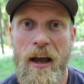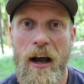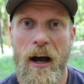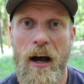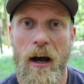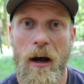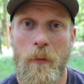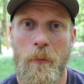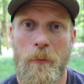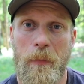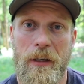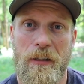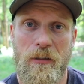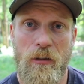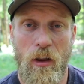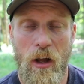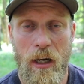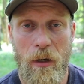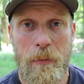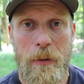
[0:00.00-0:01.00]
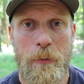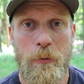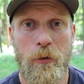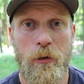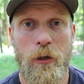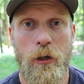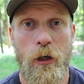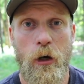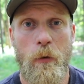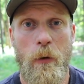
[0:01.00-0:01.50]
um, because a lot of people
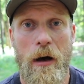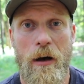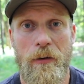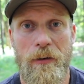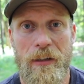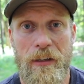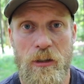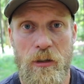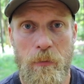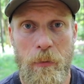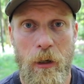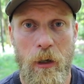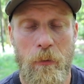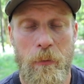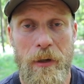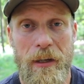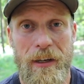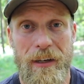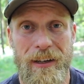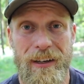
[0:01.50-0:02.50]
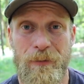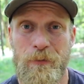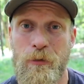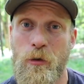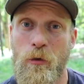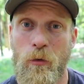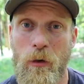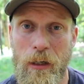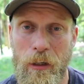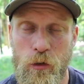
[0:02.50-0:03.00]
are gonna go out and experiment and if
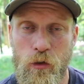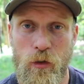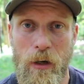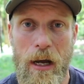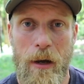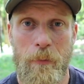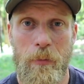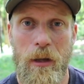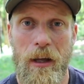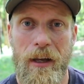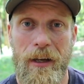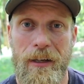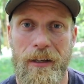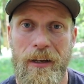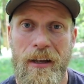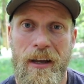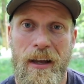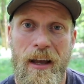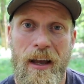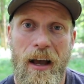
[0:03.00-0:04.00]
you run a trap line